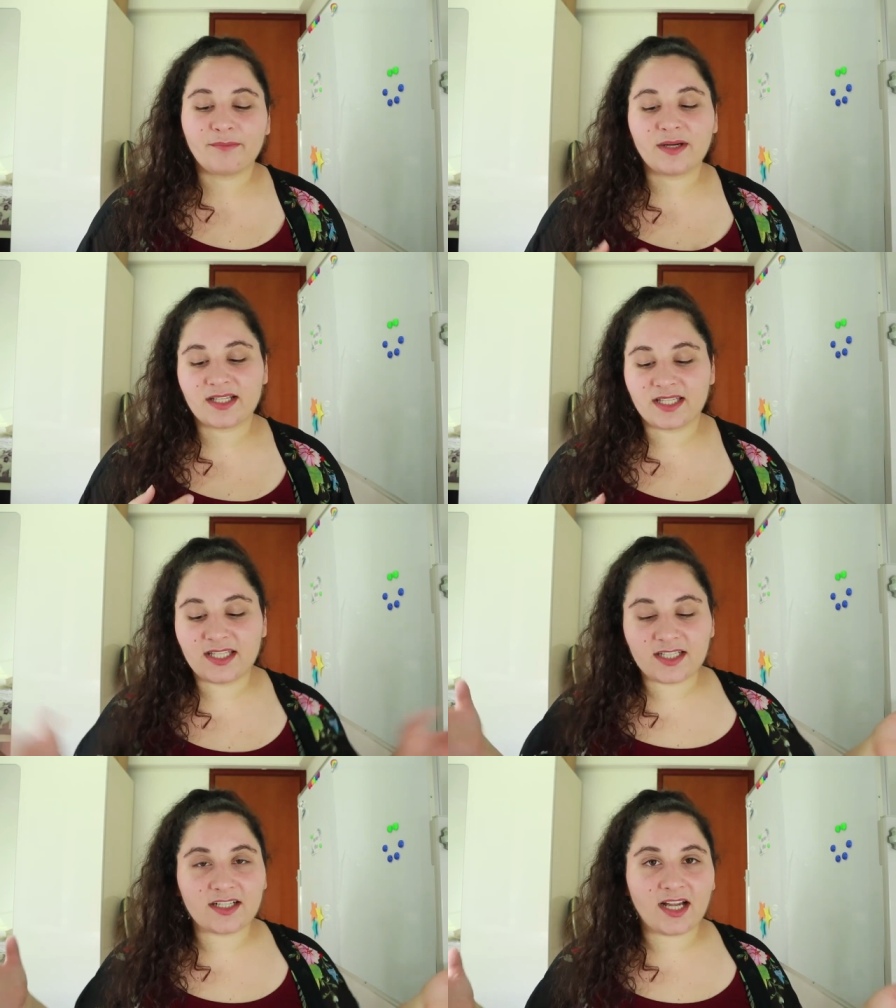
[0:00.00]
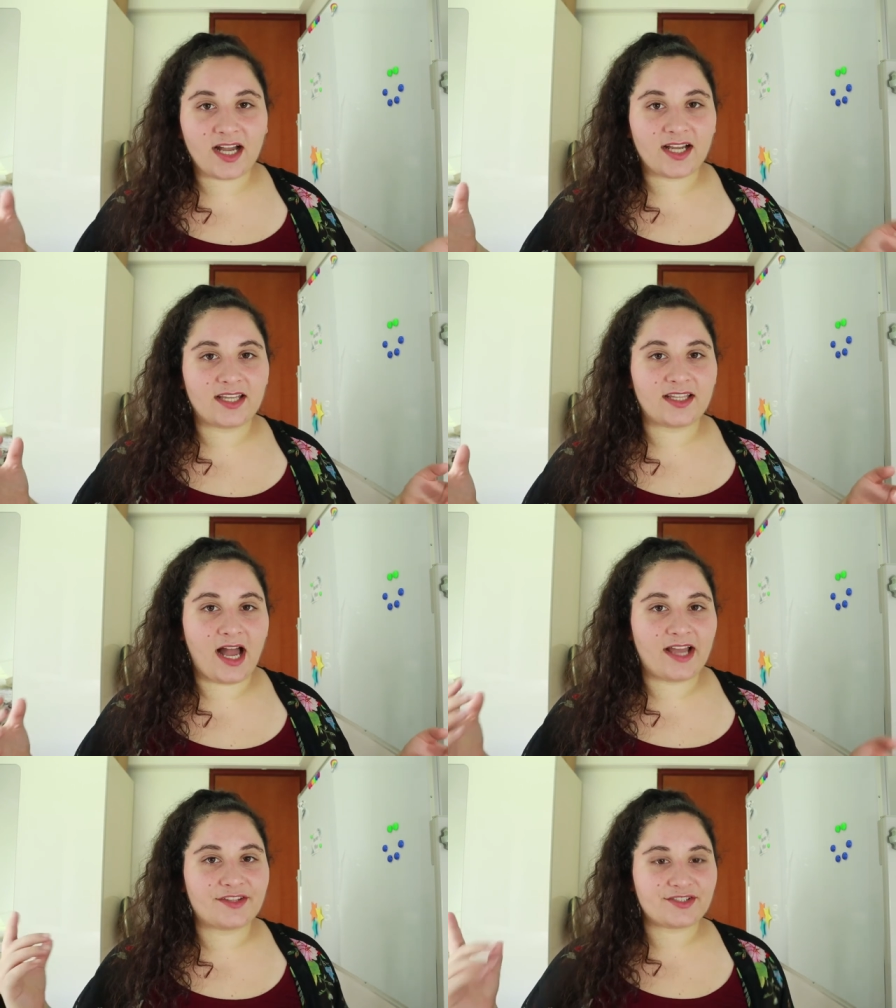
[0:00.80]
But here I
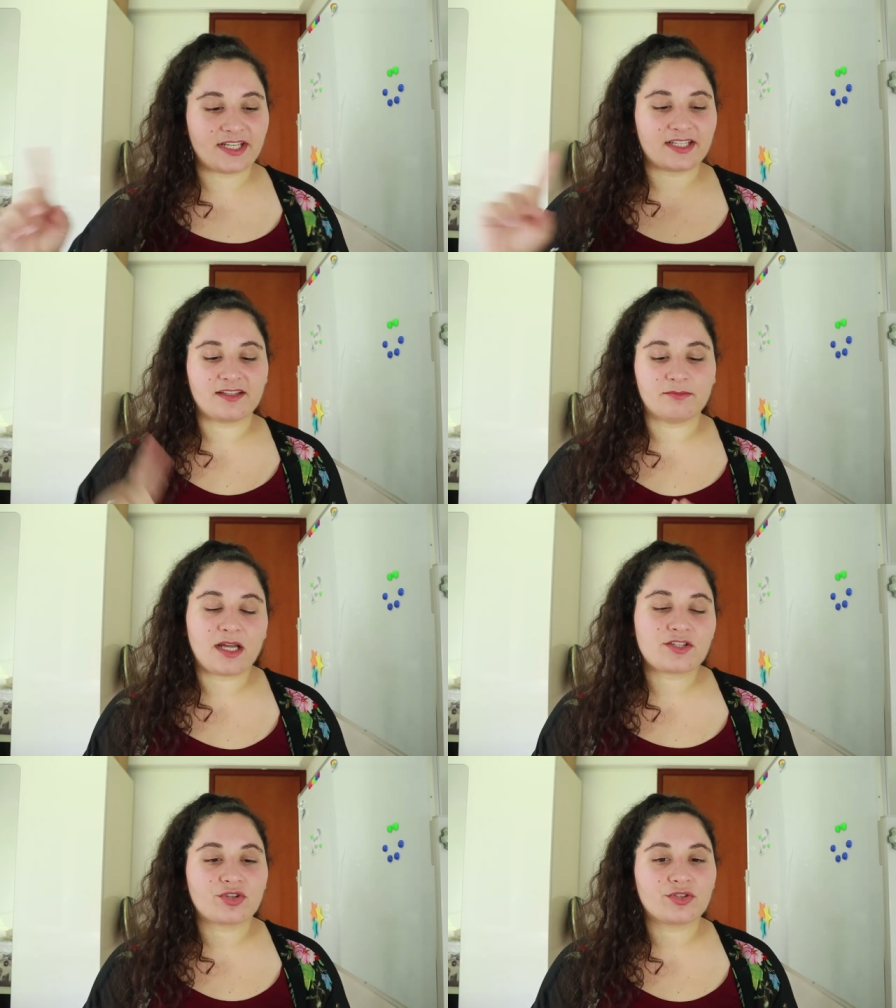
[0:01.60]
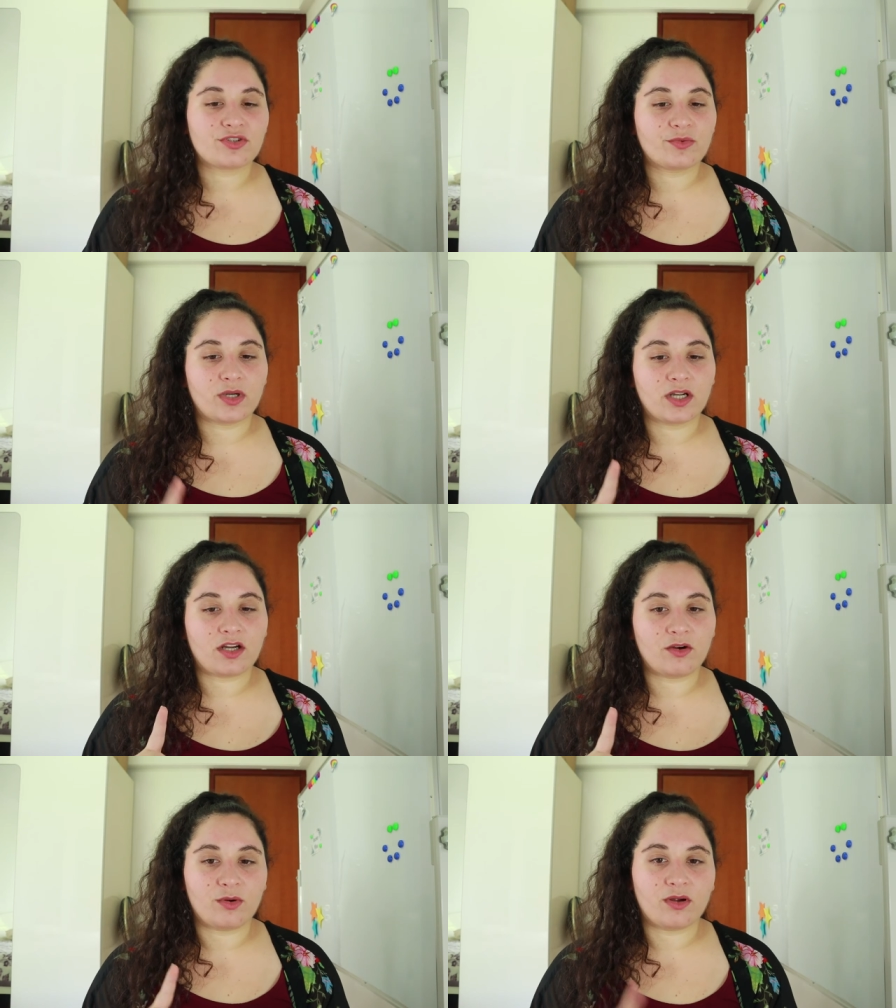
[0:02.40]
either take the metro to
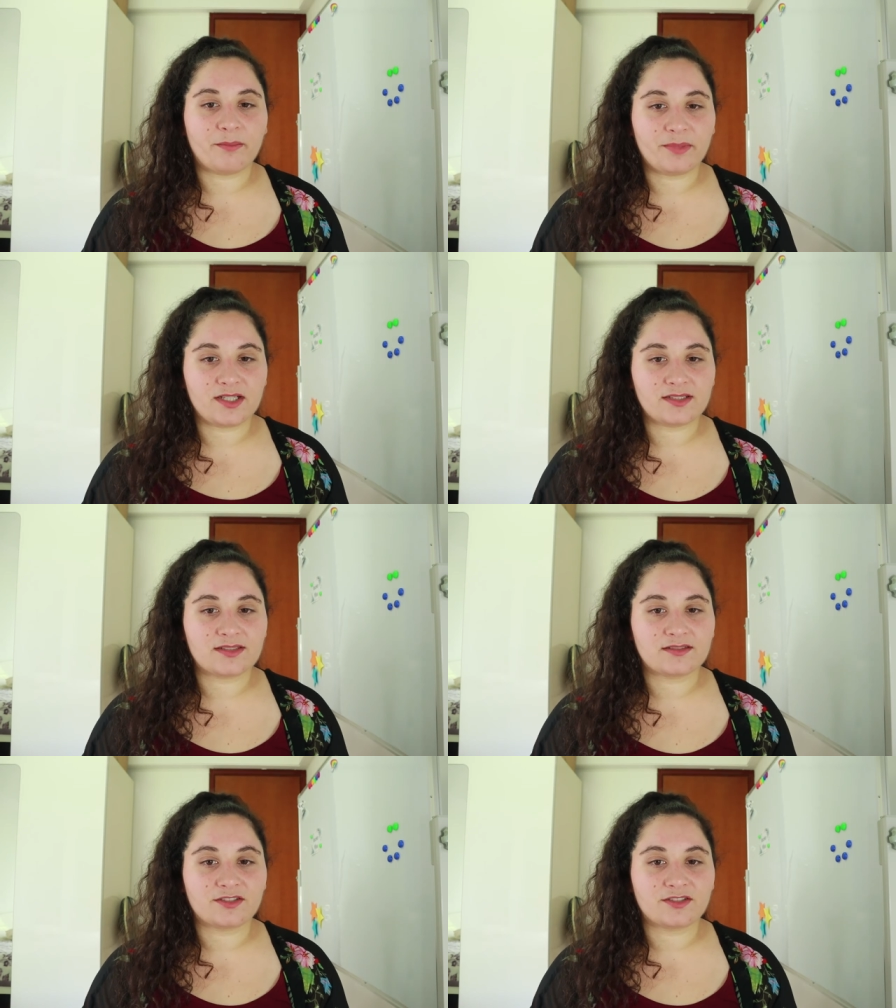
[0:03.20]
work or a bus,